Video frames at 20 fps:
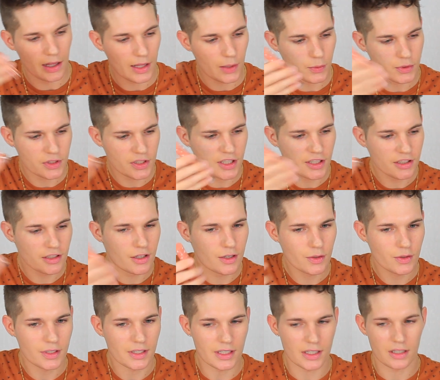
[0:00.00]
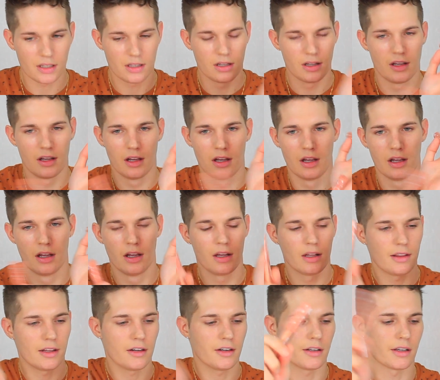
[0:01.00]
It was just doing it.
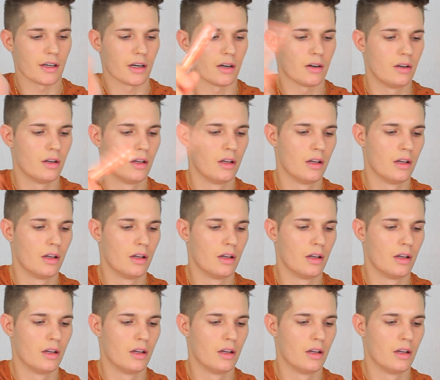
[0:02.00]
There you go.